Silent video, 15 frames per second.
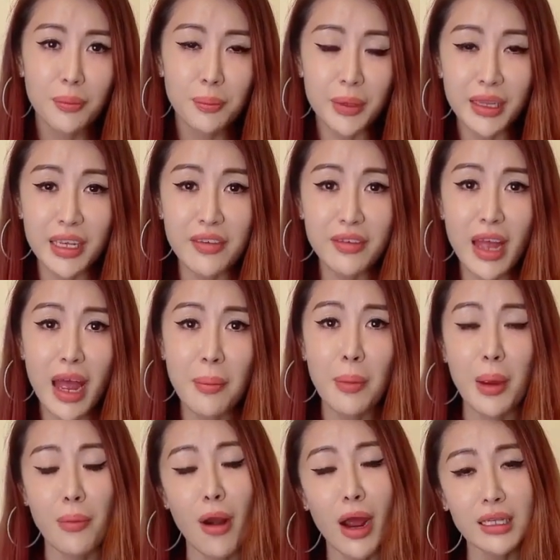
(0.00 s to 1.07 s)
Believe that
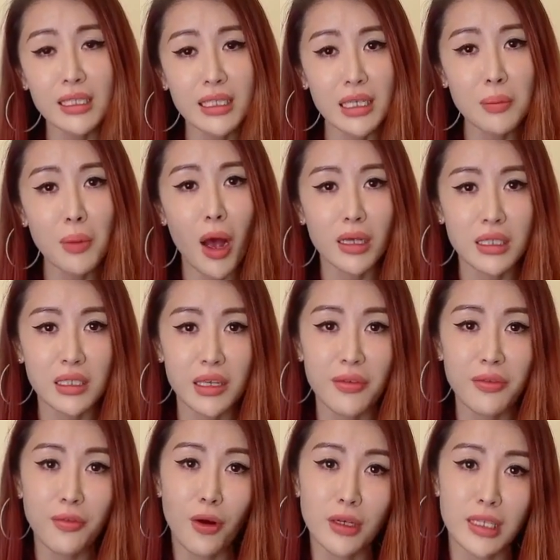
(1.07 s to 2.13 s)
by practicing
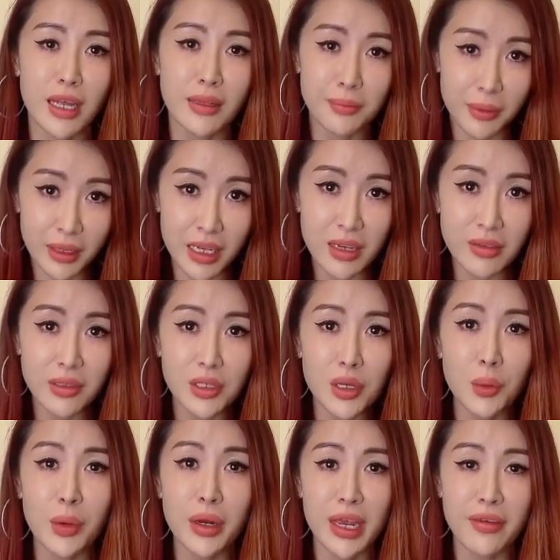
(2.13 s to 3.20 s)
positive thoughts and beliefs,
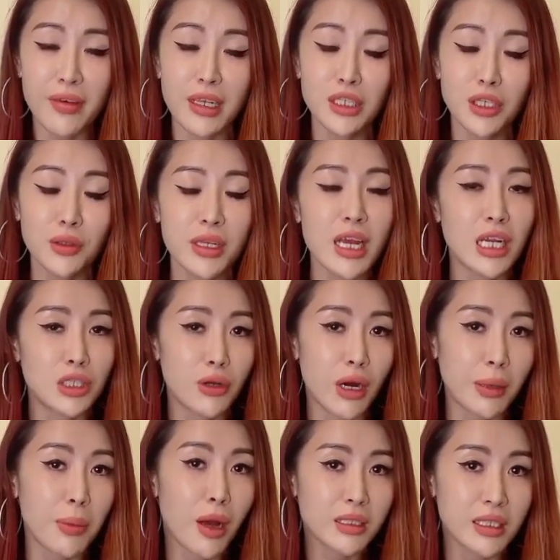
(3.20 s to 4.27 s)
you will eventually
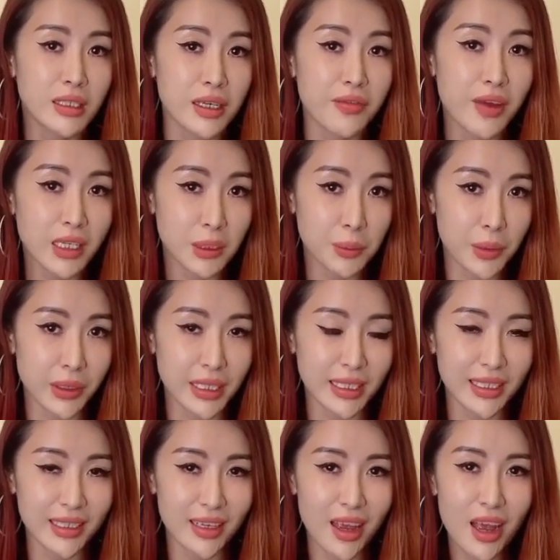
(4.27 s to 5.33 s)
attract positive
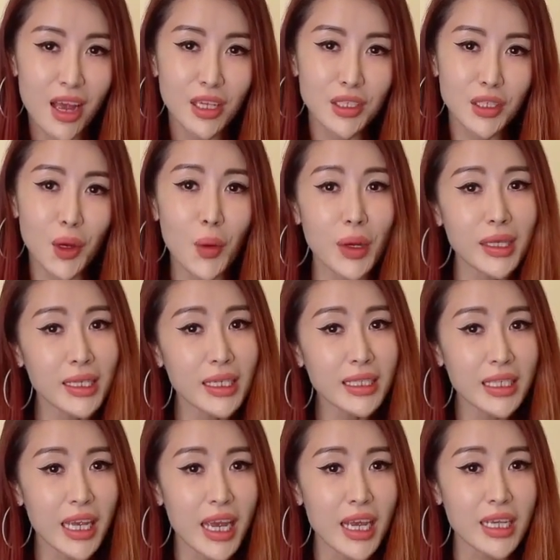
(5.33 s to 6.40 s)
experience. So in
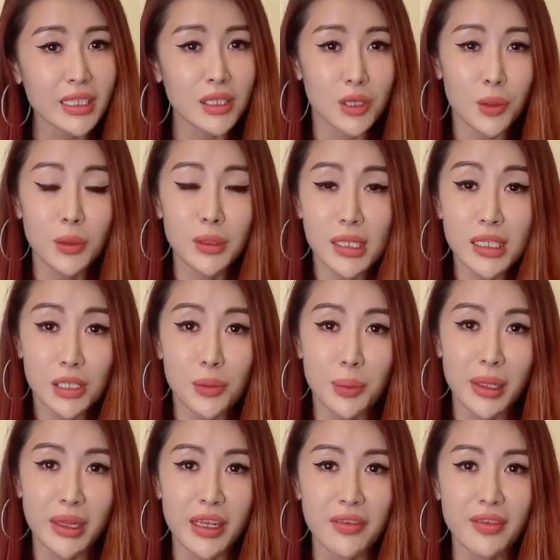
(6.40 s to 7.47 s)
this case, you would need to
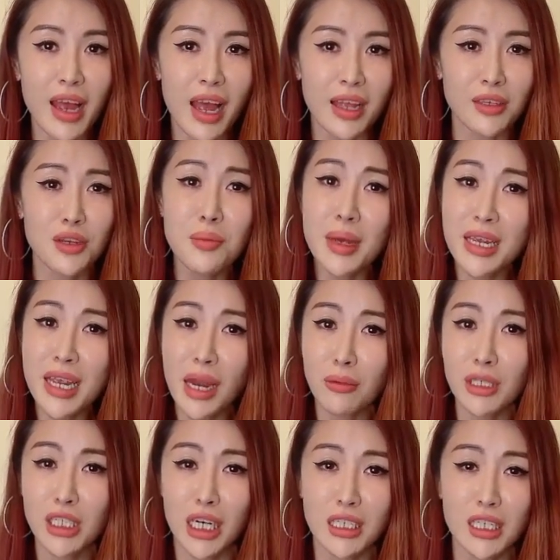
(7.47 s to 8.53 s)
believe that you may get
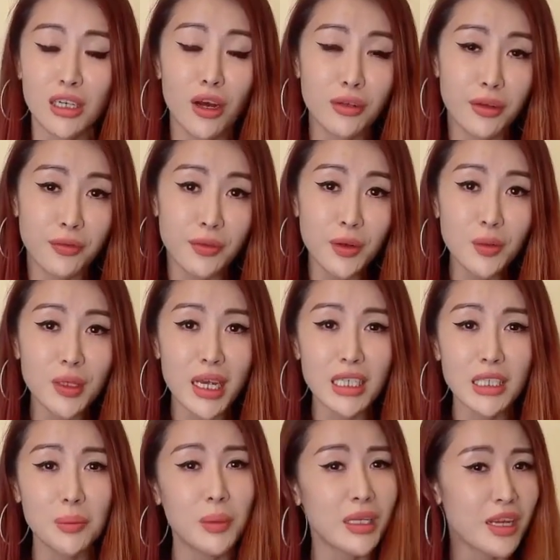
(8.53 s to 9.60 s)
rejected on a few
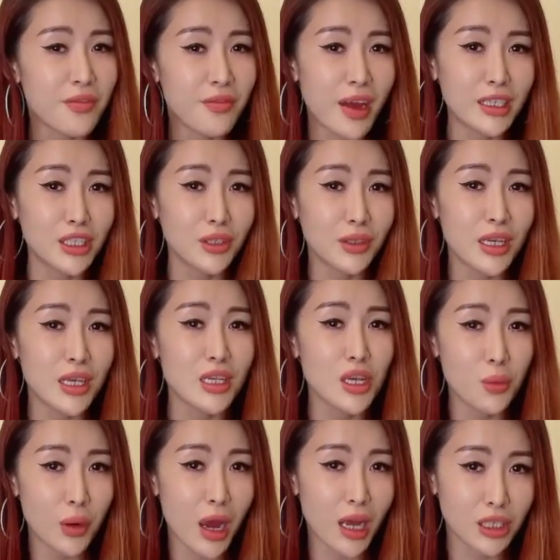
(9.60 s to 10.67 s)
dates, but eventually
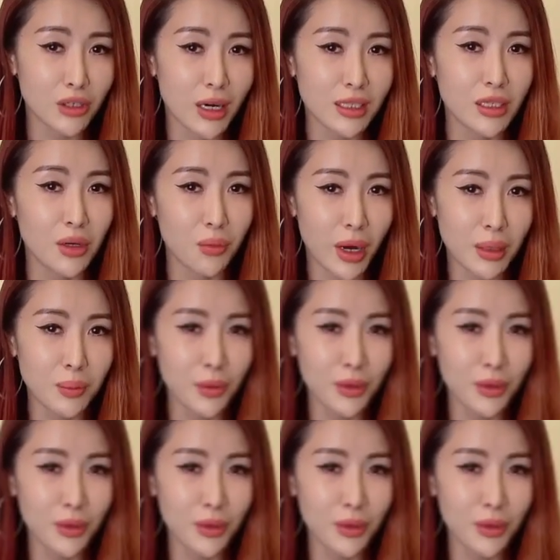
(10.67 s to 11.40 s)
you will attract the right